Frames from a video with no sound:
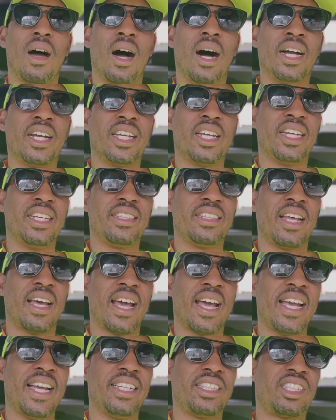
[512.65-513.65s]
I could get the
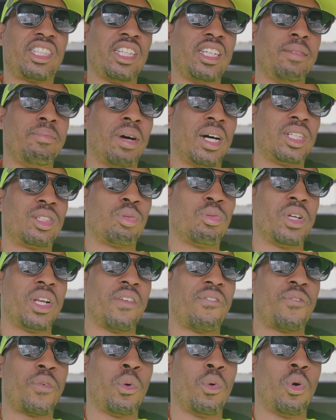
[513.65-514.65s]
18 by
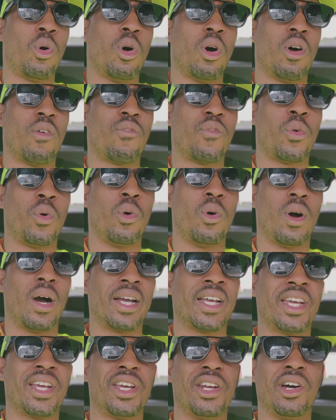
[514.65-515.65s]
24 for,
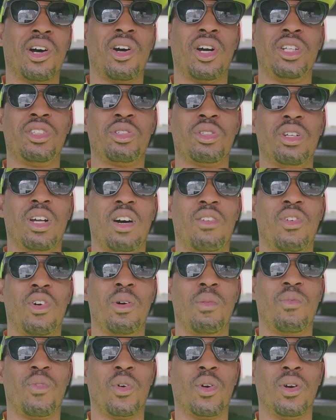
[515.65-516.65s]
I could get 100 of
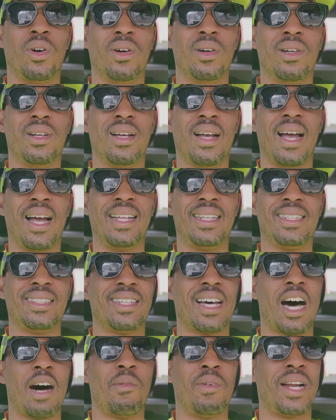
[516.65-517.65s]
them for, at the
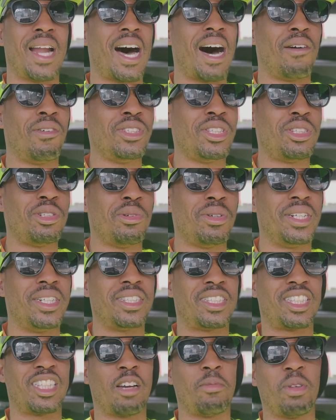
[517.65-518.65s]
time when I was doing
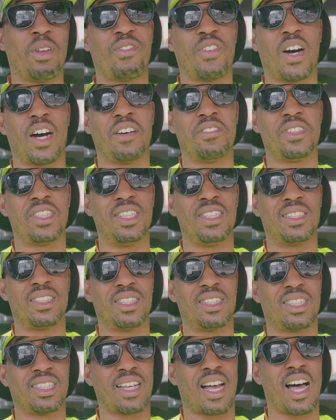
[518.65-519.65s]
it, 75 cents
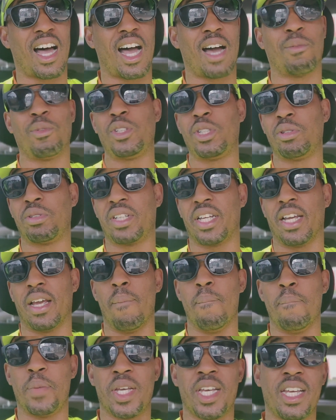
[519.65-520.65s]
a sign, which you
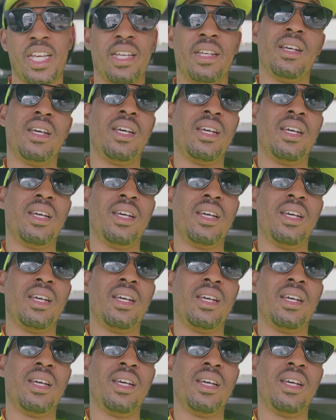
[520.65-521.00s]
can't beat.